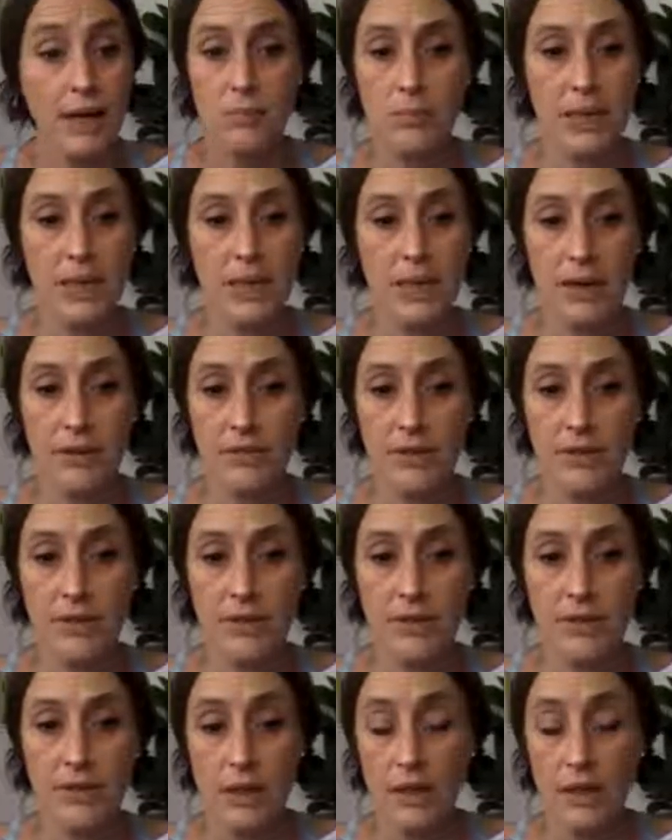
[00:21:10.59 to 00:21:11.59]
And I don't mean
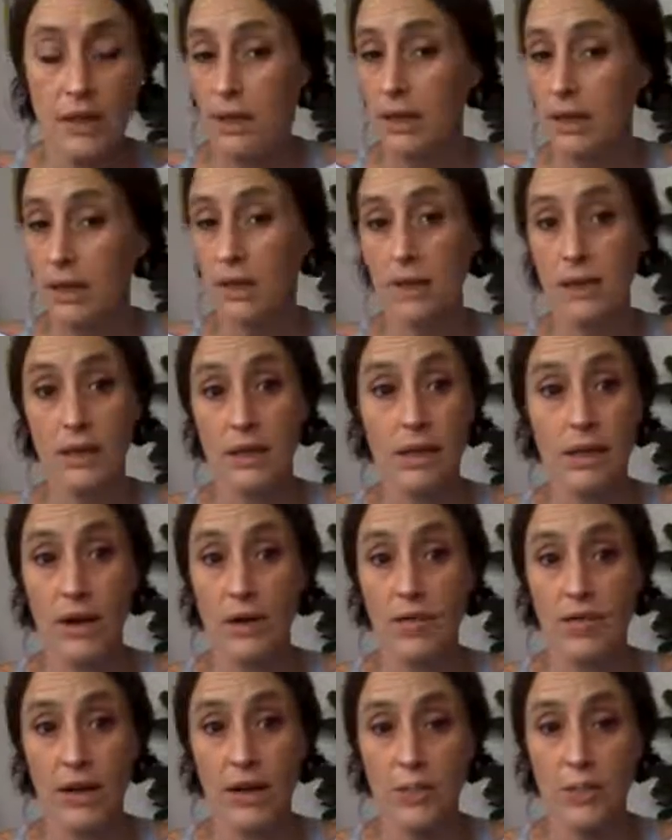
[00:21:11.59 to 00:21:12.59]
heavy in
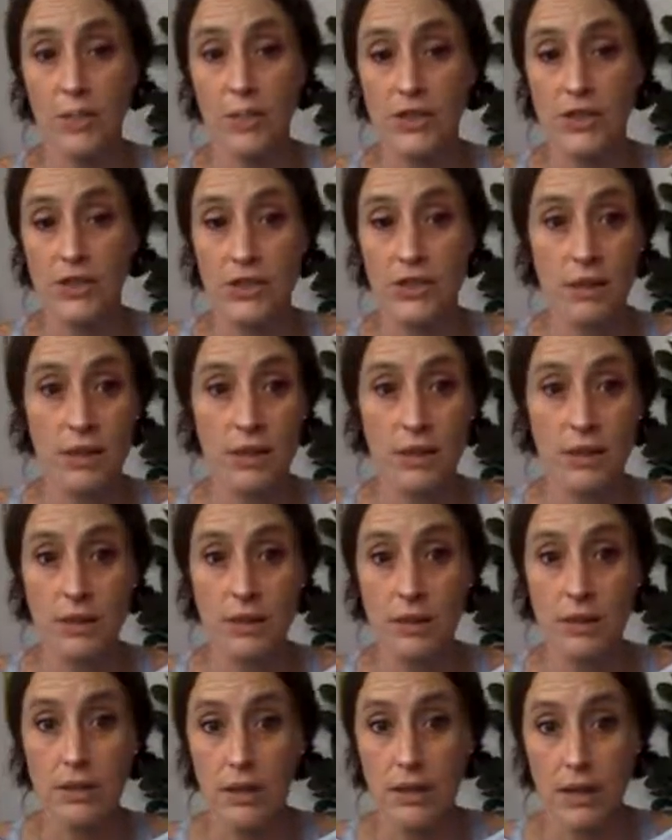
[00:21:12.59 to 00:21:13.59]
a low
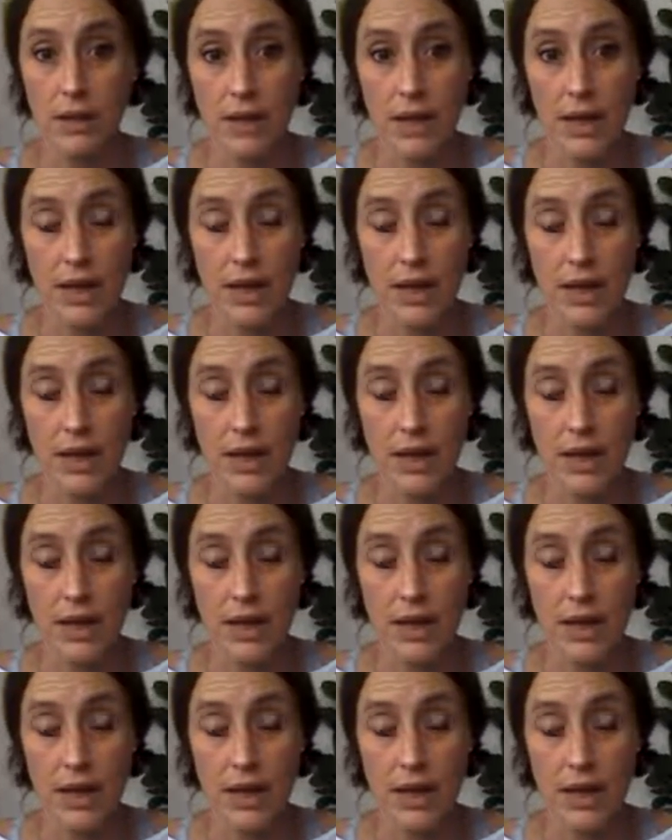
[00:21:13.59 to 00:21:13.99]
vibrational